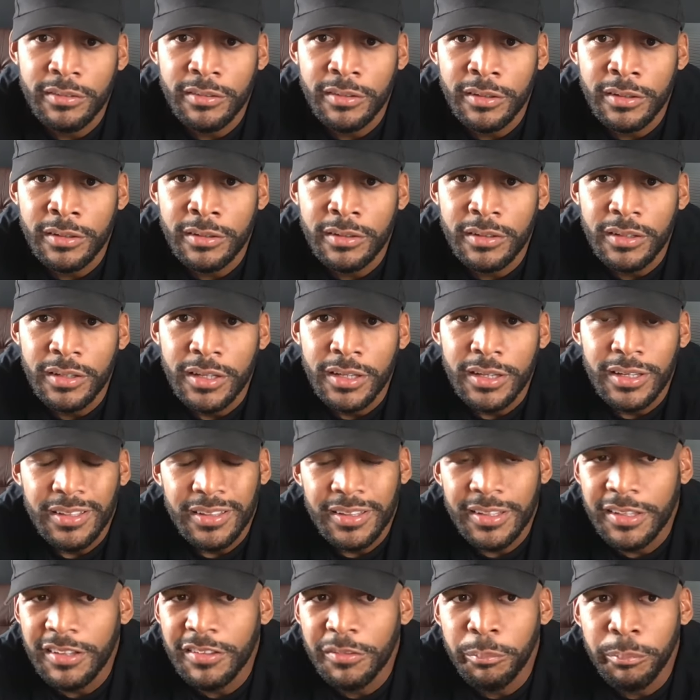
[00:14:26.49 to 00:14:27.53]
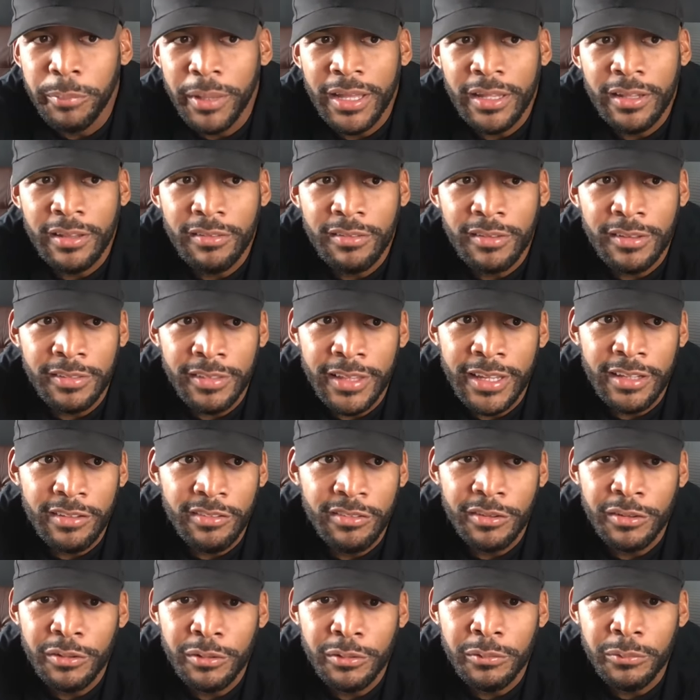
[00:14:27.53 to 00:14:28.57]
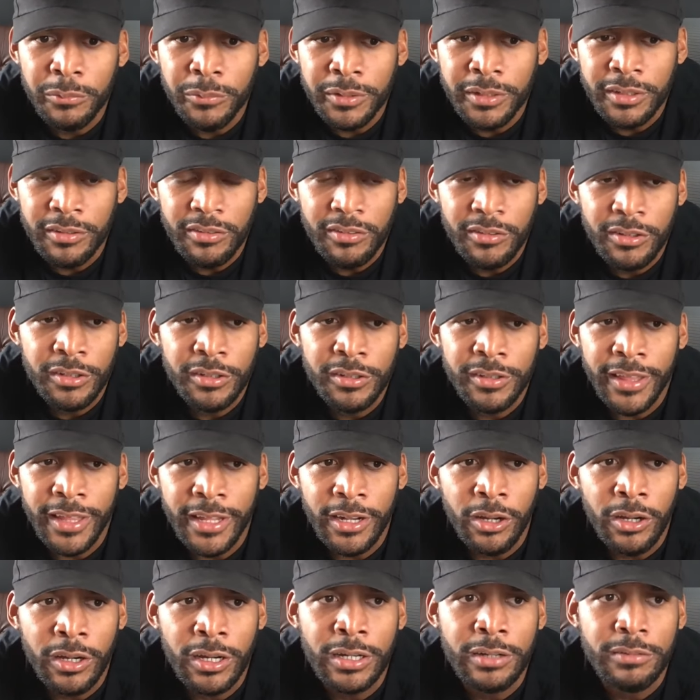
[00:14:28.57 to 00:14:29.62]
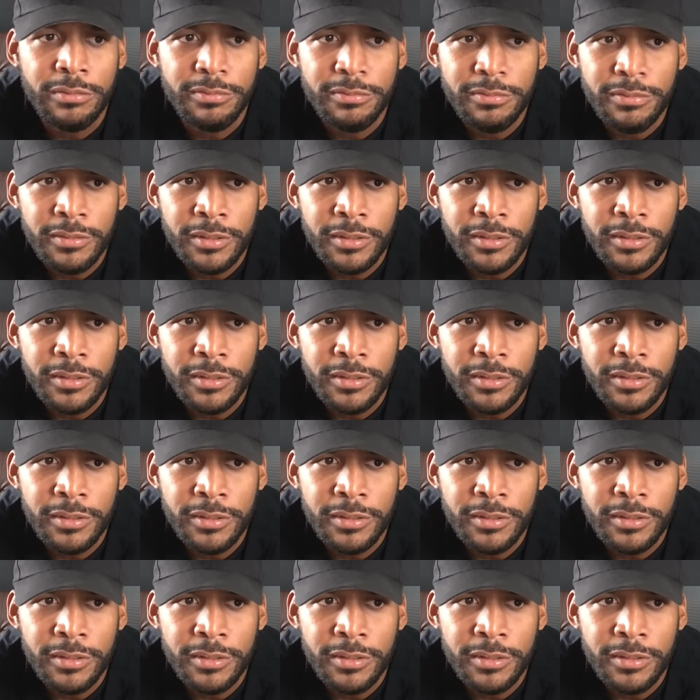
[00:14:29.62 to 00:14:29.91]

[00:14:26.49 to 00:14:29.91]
So I think It's balancing that too when it's turn that off.